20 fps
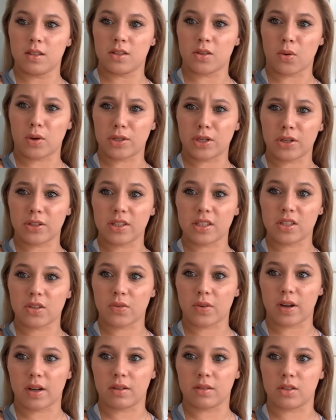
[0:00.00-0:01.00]
So I turn this
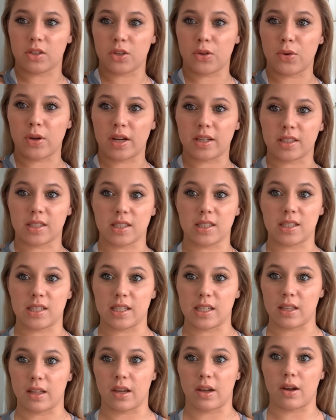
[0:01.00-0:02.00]
around so you guys can
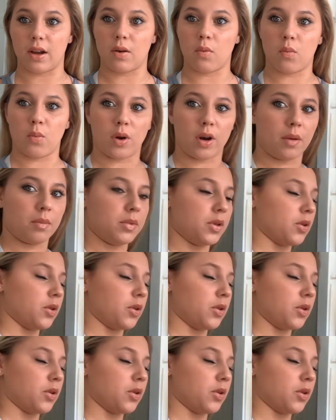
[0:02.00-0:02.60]
see like what I'm